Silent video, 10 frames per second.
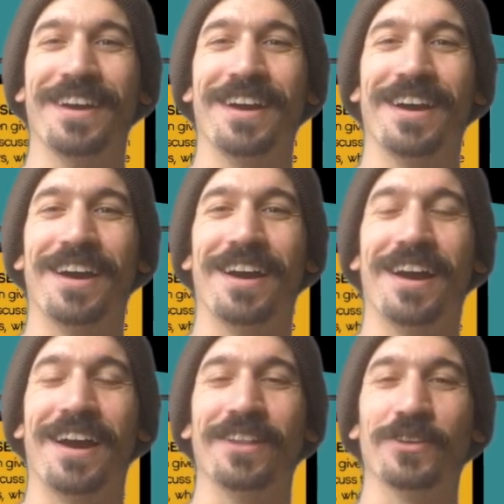
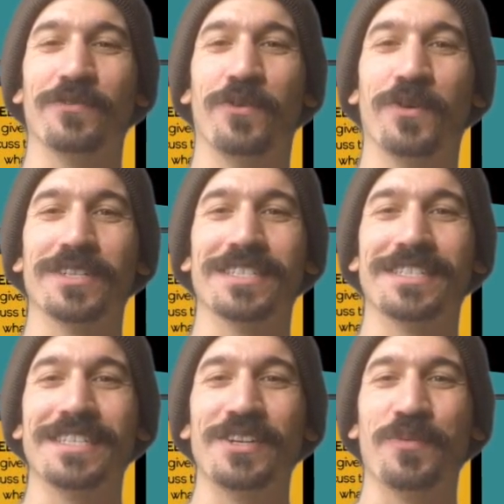I look forward to
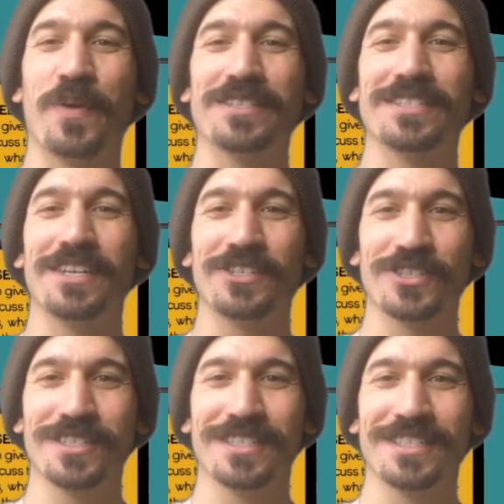seeing your
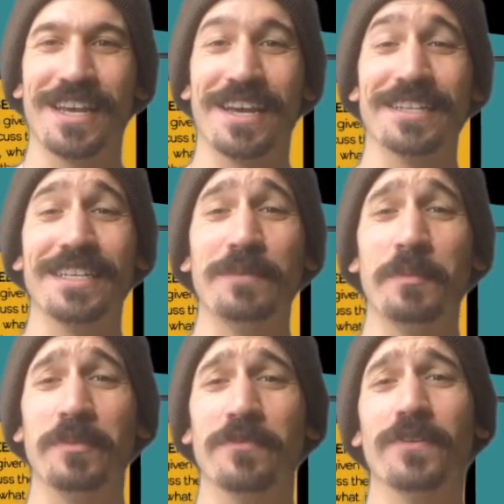presentations, and keep
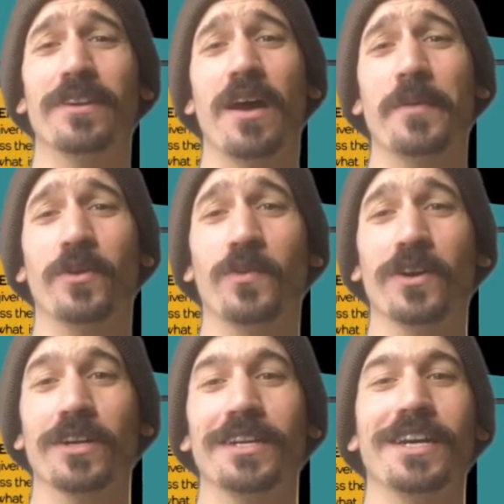up the phenomenal
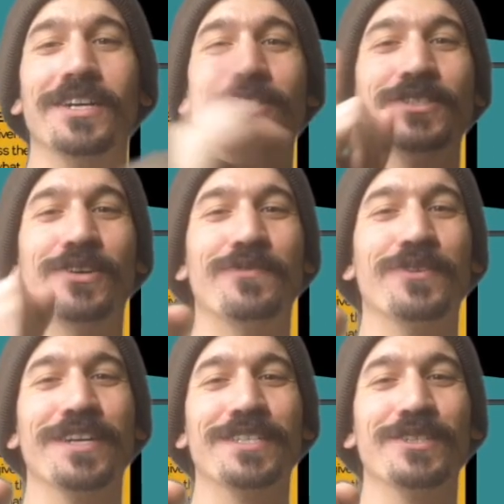work. Don't
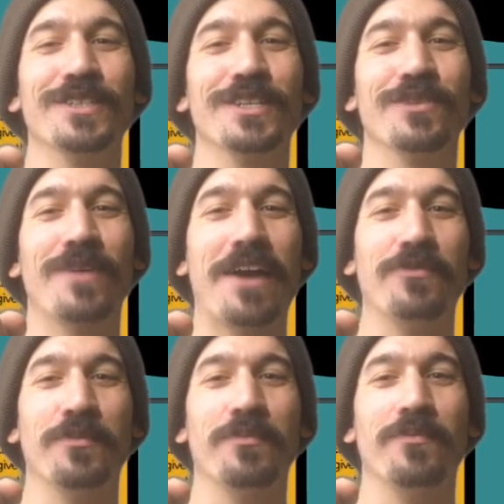forget to look at the
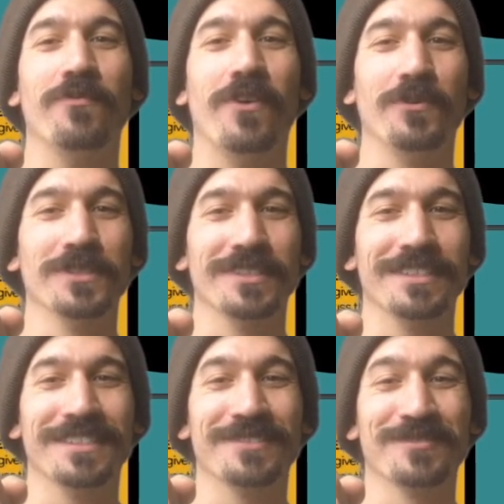raffle folder.
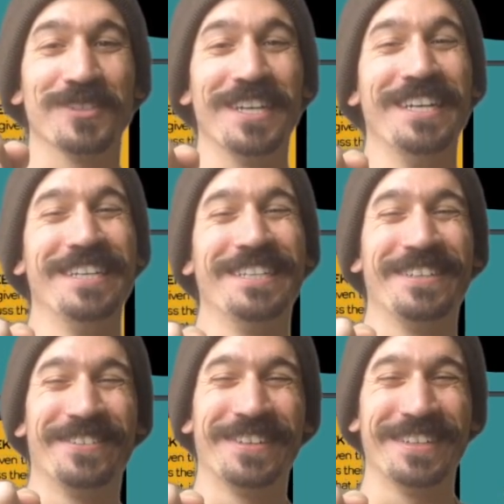It's really,
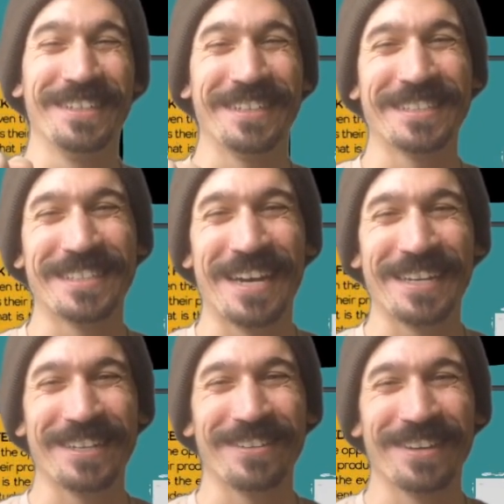really
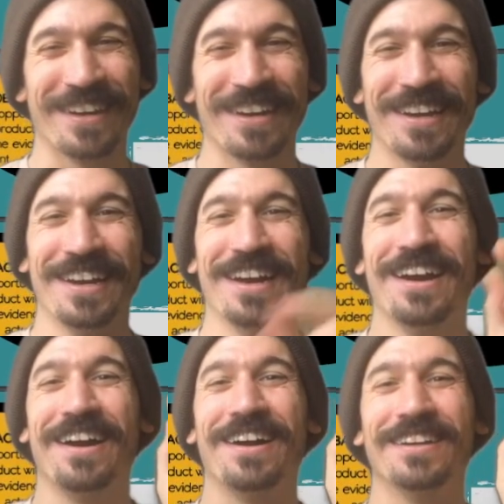exciting, okay?
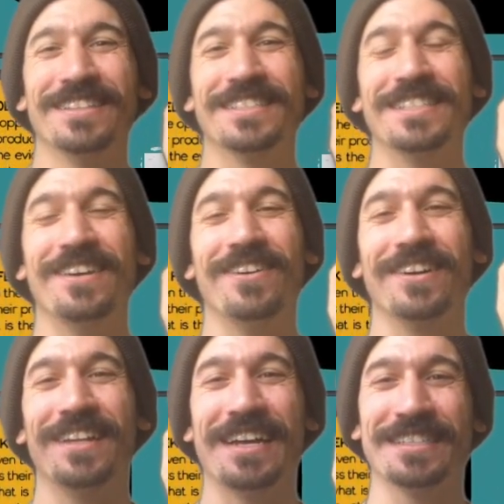I'll see y'all in
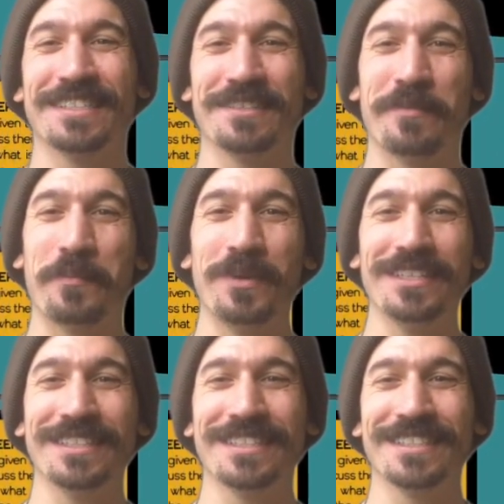class.
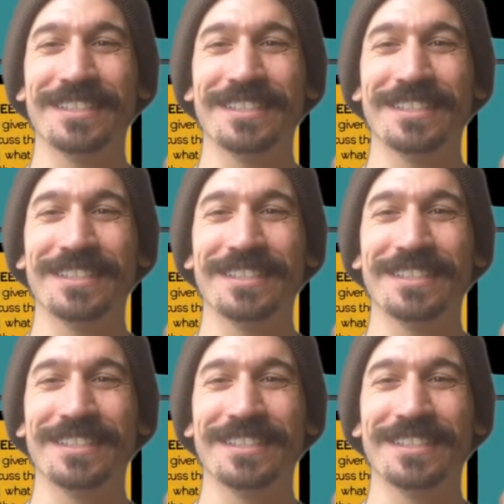Peace.